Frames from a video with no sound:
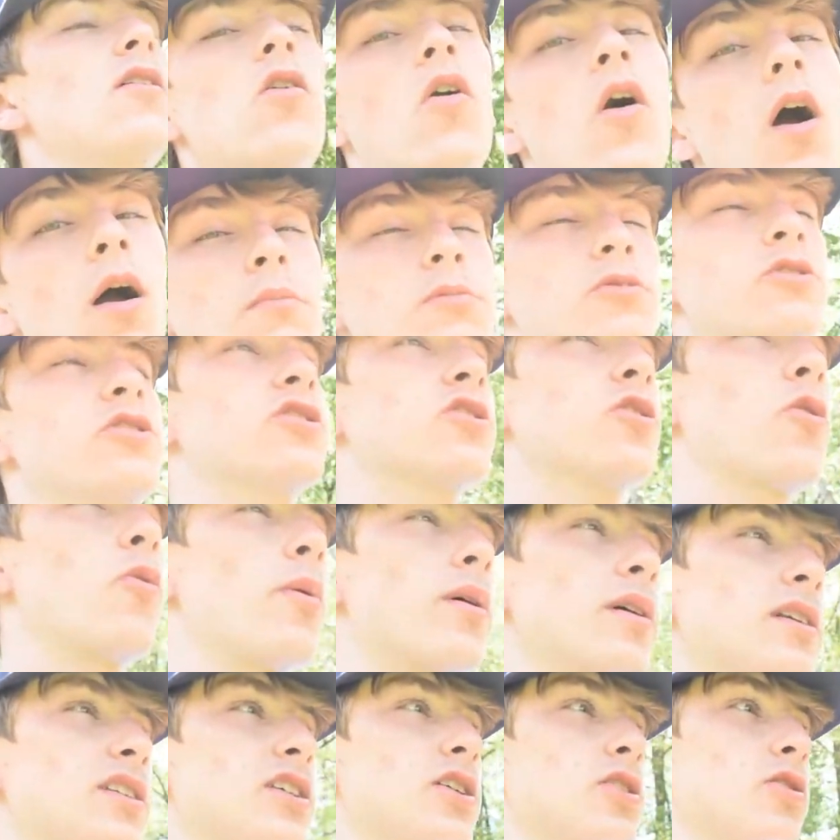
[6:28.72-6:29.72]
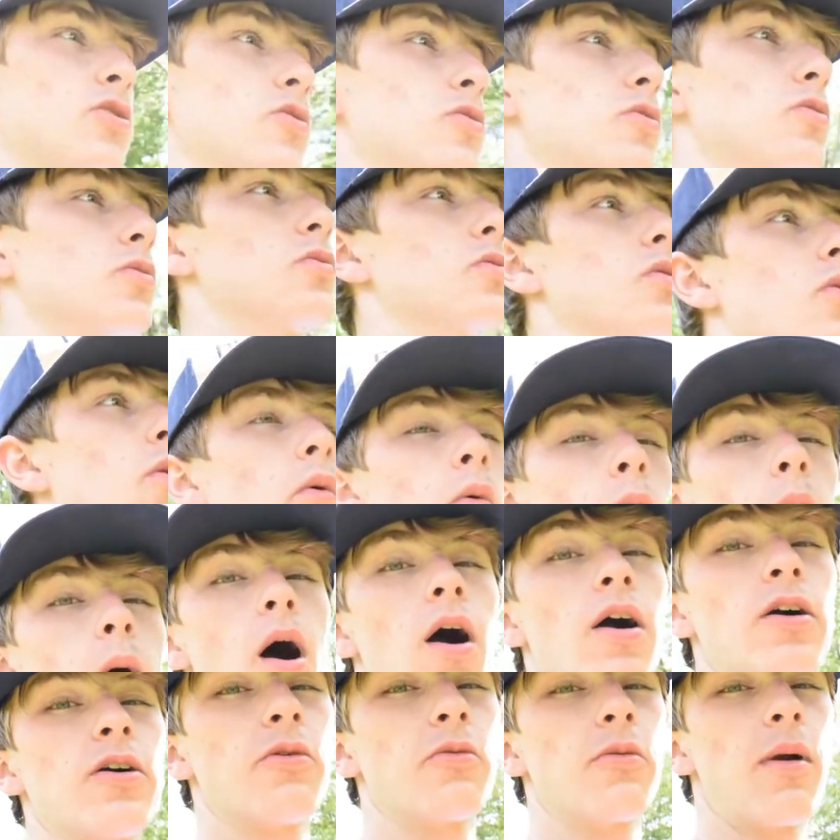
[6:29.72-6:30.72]
or I'm just going to
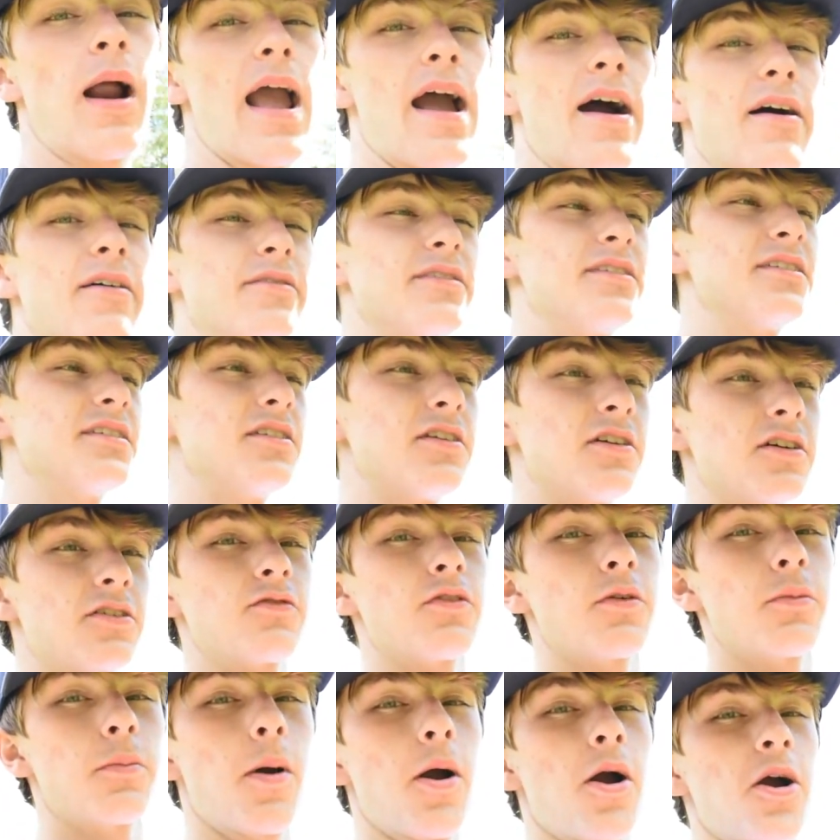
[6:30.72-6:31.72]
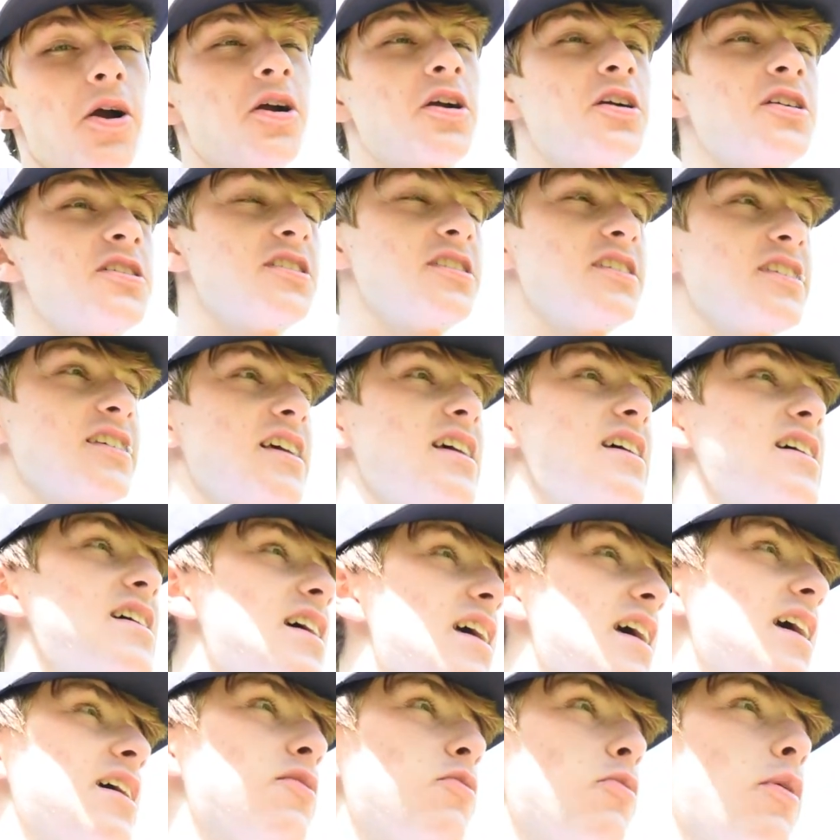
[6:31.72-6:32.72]
walk around and look for birds
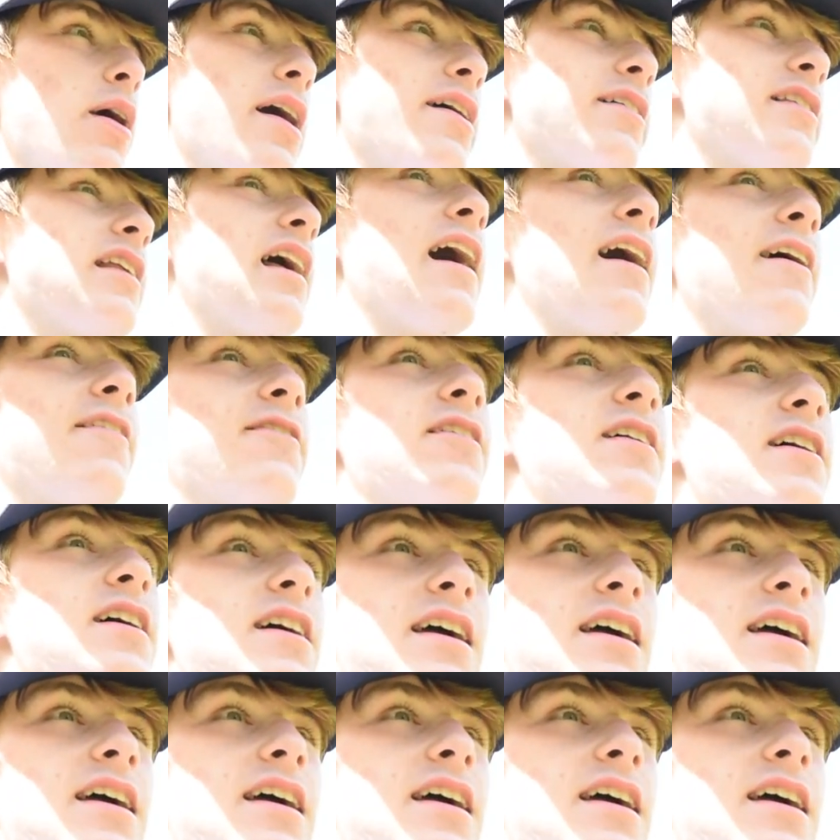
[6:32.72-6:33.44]
and wildlife.